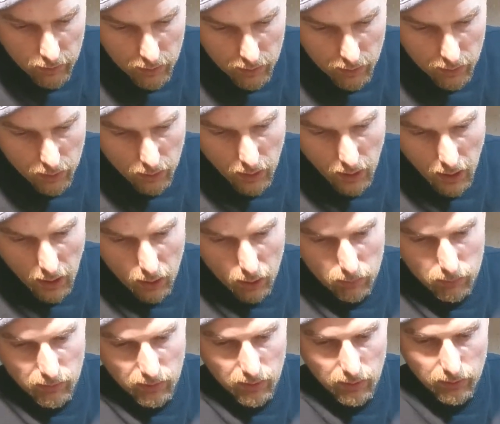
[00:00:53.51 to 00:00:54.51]
you
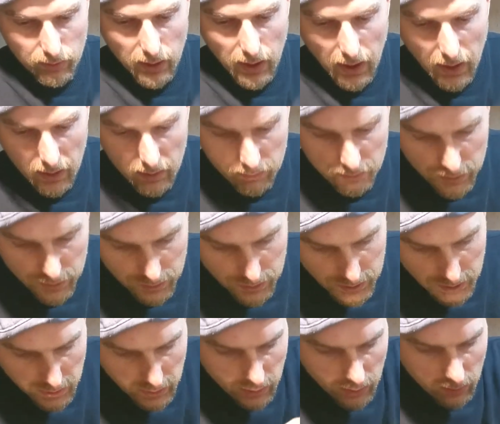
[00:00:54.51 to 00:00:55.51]
obviously have to
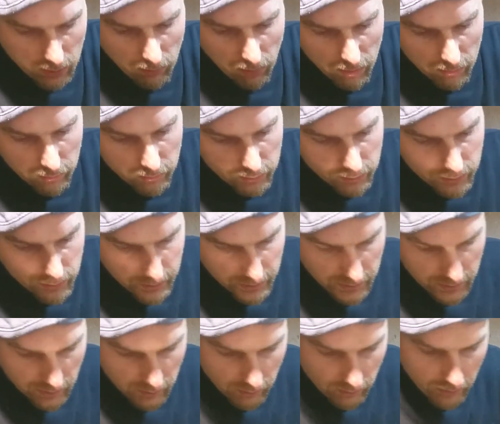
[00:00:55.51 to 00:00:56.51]
take off the
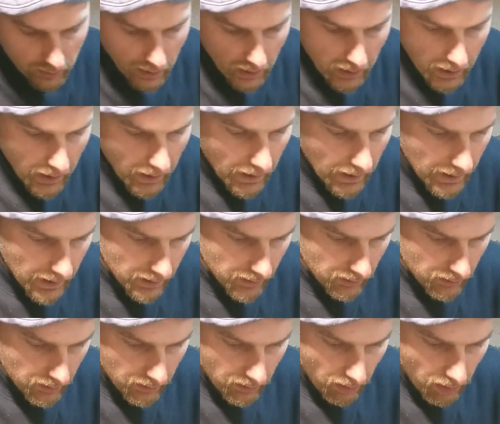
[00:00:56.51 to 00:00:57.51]
strings,
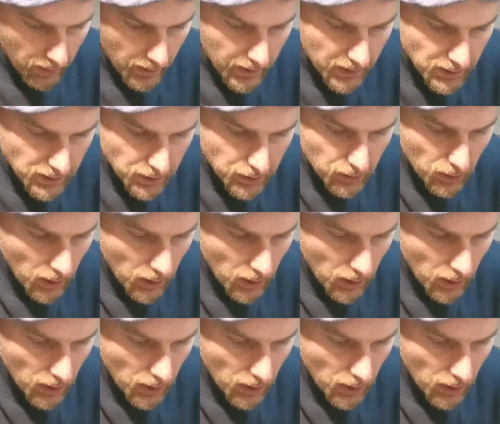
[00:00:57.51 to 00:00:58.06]
and then